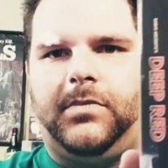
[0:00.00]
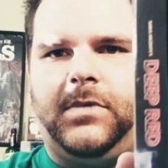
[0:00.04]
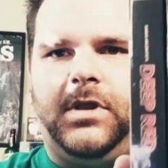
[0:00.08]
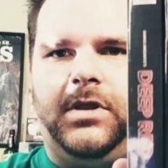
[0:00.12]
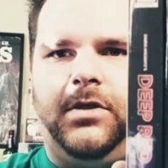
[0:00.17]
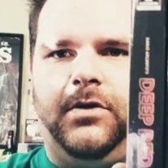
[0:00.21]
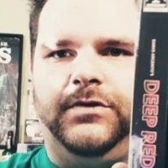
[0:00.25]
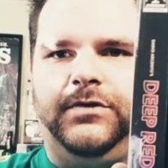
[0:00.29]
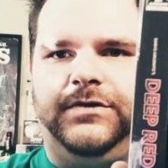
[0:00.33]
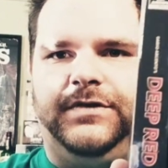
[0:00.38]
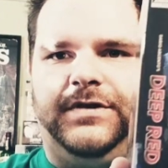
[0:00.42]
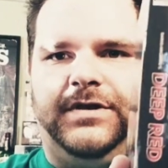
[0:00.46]

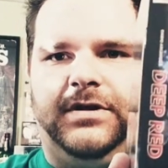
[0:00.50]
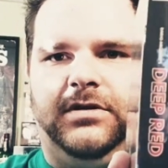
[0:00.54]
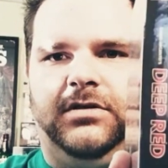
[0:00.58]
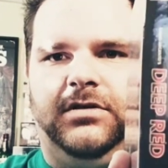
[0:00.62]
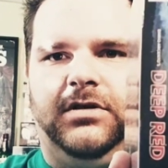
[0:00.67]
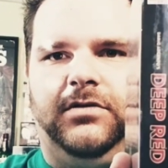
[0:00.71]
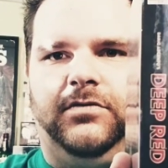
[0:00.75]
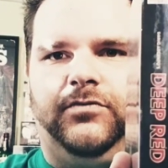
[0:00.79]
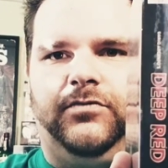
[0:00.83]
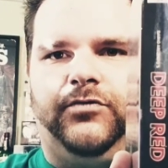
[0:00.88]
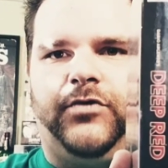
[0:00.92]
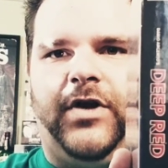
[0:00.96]
They're
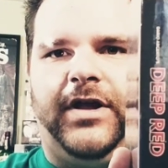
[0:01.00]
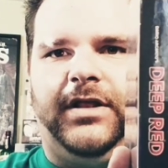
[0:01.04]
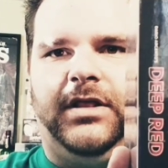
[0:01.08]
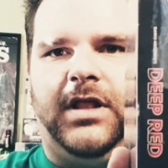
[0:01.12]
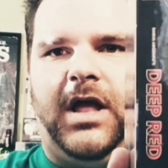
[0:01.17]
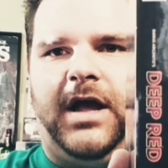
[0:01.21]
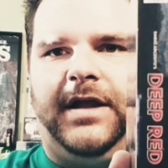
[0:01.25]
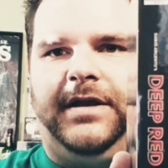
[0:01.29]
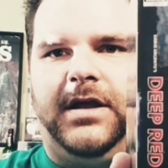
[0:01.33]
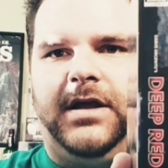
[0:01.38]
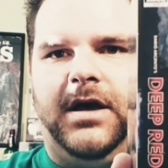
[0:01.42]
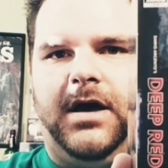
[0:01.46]
right
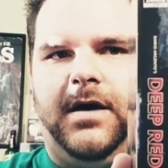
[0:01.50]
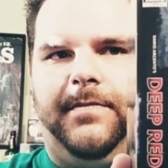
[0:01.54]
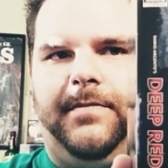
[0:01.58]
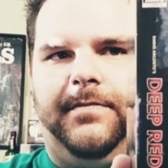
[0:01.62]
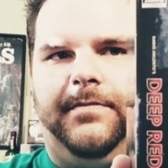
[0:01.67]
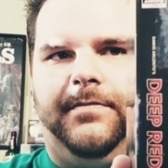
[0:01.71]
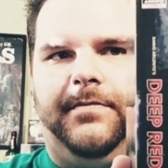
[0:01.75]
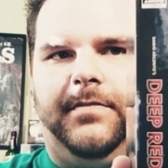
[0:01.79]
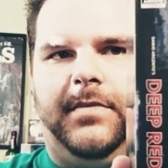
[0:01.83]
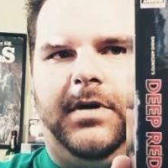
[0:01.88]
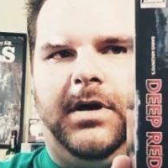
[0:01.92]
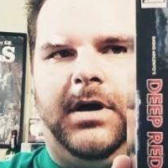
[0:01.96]
lined up.
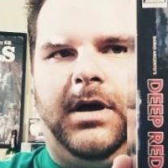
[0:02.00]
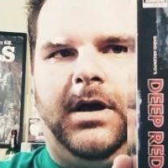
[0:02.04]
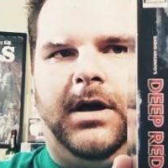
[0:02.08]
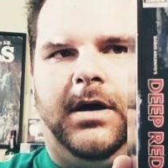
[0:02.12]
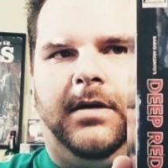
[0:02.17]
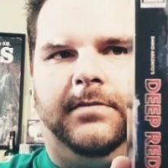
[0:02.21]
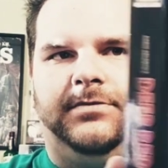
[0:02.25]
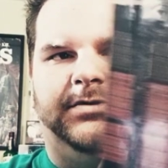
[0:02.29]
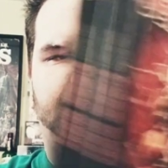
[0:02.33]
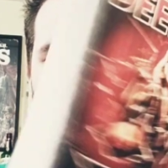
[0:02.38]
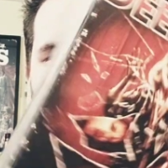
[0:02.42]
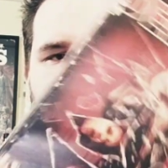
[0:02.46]

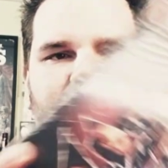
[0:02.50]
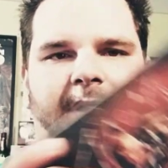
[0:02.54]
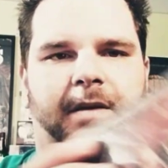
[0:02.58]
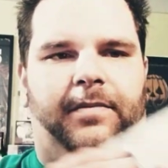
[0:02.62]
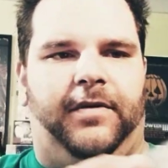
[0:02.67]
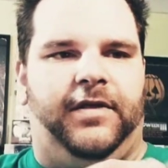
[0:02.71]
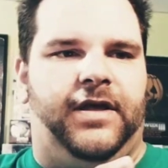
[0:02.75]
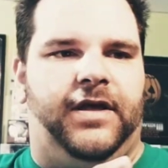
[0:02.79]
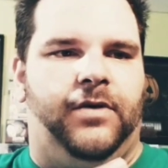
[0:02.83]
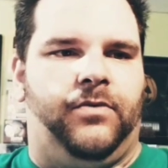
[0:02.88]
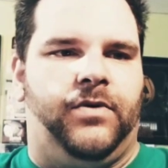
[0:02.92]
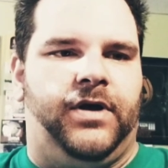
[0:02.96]
So
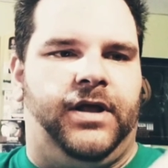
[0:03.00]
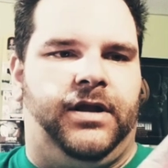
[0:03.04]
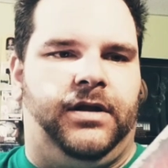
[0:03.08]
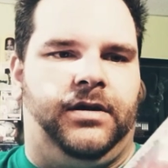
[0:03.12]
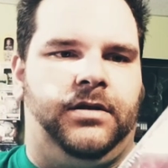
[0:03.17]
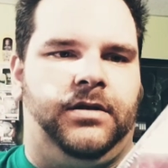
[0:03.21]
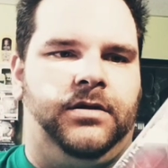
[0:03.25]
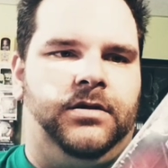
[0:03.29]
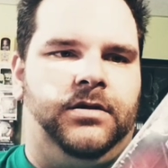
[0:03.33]
maybe they went...